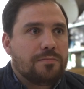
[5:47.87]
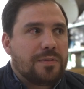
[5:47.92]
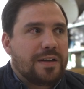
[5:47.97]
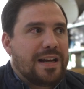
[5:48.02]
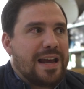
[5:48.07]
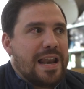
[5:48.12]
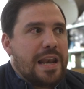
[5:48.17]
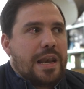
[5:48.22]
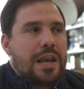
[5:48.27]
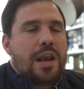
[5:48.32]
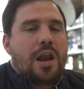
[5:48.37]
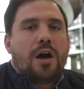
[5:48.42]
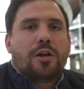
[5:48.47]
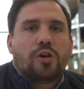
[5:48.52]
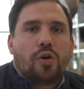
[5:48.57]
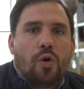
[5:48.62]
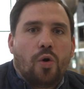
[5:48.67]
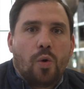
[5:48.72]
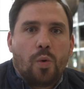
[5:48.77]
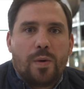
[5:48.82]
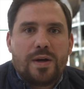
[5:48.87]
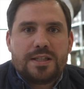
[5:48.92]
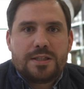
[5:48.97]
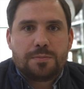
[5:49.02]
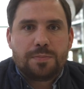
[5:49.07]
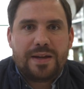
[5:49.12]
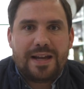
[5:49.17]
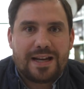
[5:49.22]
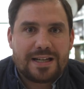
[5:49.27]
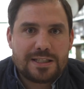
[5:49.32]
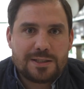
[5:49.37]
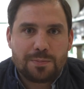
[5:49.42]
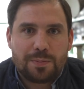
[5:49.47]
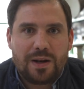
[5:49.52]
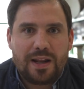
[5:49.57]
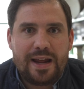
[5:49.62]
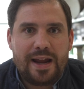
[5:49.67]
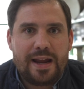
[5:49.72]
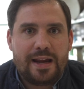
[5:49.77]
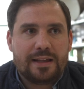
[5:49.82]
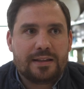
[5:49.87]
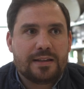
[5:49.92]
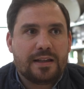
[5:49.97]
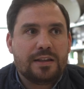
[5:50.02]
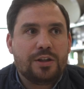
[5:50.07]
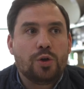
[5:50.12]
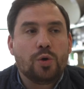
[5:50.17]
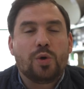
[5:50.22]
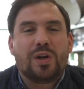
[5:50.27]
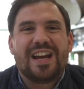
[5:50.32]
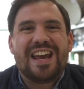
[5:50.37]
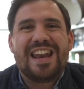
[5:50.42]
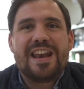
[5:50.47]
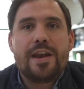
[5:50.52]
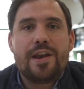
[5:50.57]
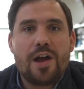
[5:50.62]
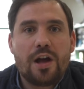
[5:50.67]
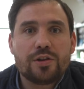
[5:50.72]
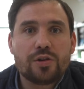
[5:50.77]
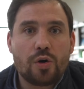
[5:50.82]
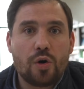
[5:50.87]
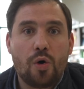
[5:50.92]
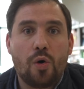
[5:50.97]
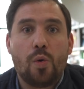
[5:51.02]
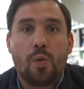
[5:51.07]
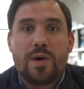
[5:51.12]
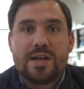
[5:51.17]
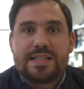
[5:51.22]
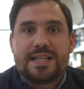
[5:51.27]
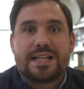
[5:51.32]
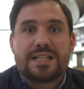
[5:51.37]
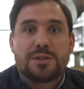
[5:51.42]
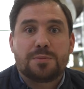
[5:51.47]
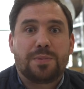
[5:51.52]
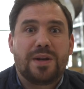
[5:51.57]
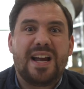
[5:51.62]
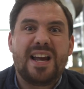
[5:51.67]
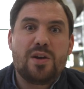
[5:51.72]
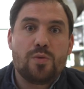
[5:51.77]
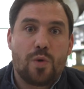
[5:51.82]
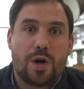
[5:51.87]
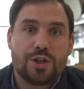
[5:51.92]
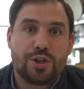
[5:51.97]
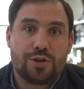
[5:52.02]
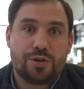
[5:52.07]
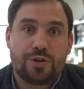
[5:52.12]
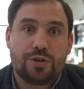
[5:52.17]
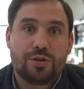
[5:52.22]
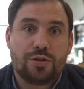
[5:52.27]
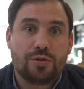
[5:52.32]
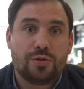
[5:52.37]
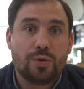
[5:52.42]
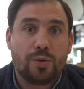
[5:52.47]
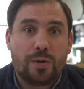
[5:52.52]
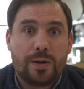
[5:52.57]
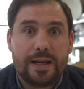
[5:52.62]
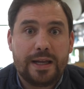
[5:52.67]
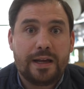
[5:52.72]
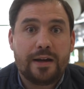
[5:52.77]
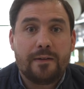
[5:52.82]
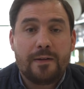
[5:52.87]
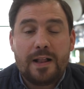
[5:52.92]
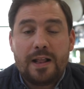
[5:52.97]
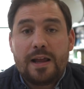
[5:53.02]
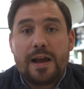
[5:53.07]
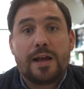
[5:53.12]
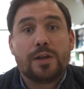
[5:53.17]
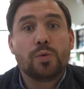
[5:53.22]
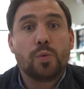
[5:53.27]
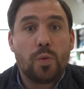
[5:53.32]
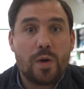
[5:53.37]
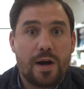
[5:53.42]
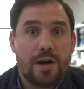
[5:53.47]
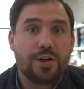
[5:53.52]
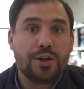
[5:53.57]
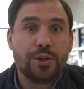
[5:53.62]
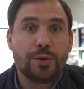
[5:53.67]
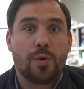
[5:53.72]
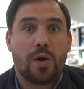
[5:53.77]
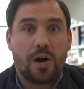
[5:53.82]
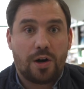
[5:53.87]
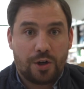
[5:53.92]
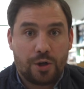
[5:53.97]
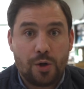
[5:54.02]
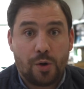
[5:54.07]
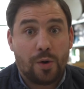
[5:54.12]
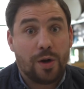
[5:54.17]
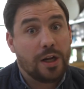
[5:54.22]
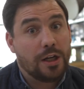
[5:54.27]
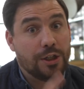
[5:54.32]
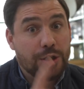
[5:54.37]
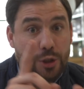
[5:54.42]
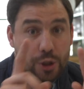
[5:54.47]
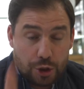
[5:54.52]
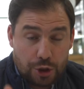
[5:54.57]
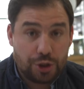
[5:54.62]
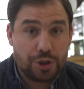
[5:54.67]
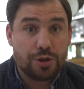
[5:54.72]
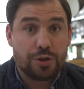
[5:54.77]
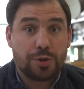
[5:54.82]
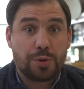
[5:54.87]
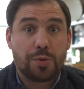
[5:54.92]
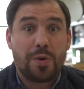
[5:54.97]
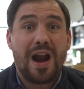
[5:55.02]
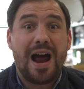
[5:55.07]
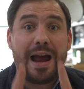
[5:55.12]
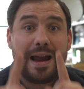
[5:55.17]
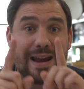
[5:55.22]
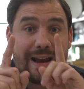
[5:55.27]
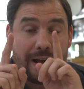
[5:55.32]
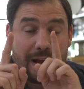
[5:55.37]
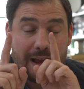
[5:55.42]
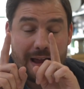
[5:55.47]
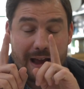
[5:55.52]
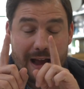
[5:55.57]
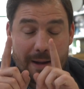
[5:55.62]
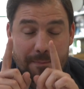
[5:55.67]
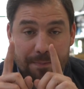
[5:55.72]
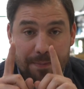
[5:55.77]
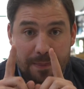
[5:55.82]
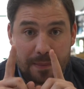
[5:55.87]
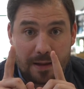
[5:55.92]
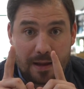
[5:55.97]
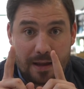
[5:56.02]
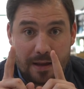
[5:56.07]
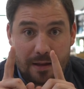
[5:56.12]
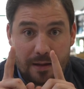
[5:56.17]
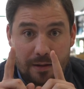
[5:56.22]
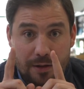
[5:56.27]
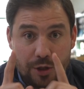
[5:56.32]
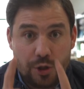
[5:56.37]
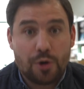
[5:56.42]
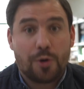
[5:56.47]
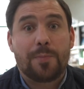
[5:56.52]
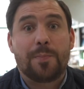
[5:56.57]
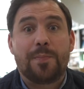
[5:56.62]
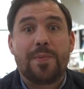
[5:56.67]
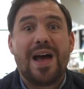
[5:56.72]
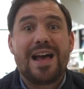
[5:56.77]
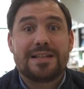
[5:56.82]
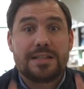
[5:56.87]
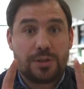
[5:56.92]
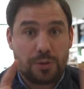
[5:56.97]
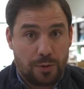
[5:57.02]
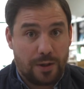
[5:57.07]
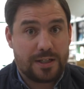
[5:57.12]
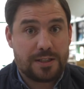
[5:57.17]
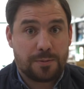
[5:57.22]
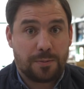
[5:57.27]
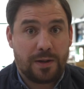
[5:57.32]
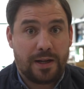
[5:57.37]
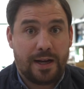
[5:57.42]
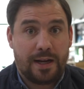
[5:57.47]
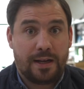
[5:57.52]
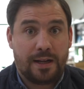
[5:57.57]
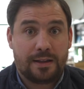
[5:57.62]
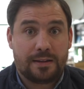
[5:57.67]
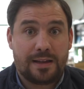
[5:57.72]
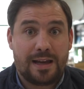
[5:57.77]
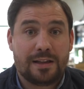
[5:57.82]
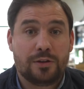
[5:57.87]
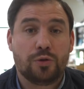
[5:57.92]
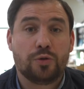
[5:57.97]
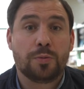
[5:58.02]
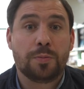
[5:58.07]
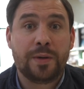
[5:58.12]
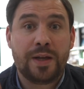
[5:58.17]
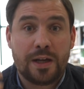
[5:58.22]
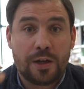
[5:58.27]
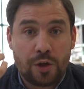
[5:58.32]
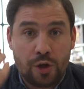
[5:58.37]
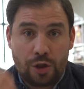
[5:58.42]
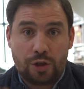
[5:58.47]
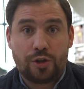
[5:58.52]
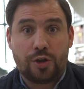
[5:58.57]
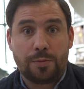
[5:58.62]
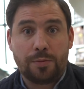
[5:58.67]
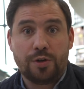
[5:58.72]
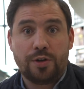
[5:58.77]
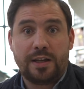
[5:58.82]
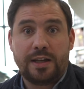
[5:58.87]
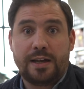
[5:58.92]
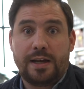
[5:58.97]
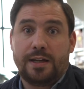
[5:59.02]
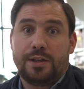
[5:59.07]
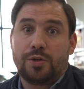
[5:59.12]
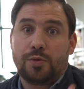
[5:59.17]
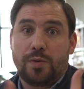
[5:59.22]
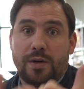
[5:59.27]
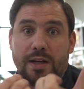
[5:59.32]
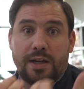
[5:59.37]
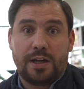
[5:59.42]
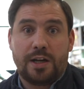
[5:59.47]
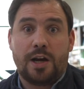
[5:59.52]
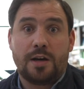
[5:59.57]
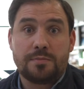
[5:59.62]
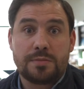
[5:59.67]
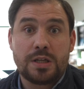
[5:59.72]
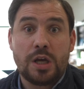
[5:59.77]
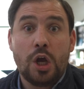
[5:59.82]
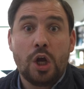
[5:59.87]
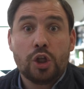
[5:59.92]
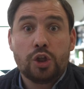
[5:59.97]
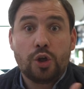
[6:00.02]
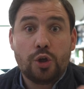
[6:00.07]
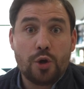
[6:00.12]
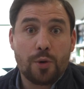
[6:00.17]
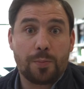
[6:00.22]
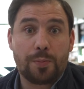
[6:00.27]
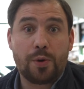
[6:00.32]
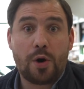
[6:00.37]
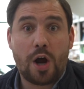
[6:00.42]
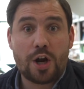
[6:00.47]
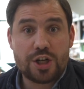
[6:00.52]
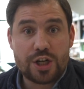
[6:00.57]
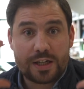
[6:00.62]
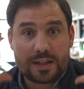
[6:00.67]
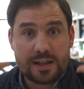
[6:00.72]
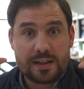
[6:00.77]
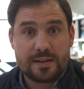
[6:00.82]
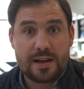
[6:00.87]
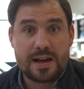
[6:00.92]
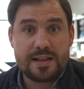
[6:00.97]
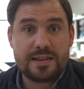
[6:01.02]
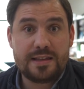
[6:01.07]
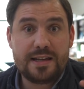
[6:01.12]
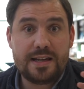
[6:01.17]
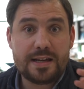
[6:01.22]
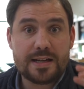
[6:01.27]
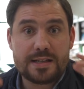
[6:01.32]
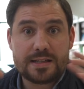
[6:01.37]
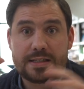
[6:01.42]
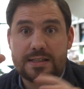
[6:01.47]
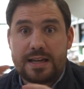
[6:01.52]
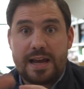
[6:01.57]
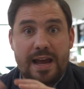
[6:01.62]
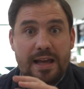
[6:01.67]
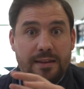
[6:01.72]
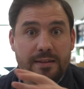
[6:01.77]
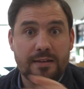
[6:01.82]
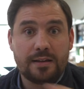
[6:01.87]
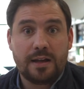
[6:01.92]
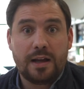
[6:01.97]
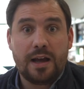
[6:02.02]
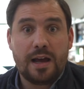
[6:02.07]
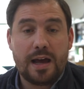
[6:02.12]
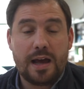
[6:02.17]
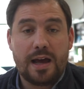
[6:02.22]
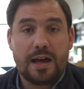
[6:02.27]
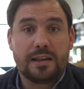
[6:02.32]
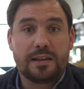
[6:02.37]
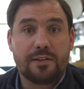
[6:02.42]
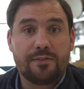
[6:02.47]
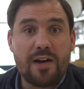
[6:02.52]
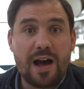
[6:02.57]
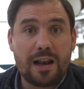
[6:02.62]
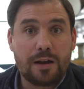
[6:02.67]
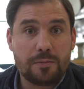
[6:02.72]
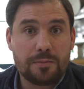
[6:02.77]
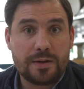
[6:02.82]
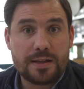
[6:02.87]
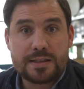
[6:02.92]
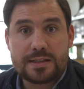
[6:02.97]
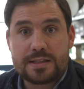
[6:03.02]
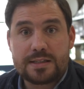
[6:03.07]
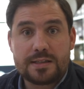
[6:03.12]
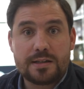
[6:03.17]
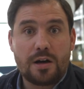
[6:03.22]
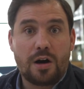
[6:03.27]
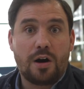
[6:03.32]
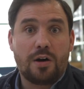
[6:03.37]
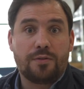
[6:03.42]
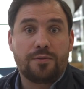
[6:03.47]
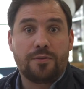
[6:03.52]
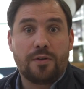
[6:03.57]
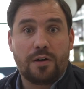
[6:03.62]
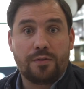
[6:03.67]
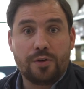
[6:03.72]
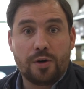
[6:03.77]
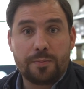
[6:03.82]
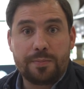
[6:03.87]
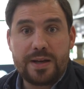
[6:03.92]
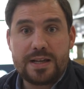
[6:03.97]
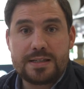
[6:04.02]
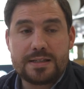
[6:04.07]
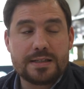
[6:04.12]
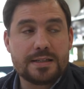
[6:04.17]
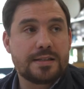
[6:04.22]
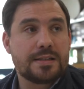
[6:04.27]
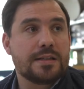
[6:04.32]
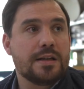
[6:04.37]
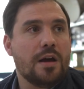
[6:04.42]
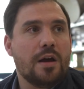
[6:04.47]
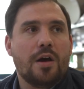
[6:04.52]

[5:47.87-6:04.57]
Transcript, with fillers: cannot always be explained, and you cannot always explain what you're doing and where you are going. You should try your best to explain it and to be a good communicator when it comes to your project and ideas and uh, developments of, of your business,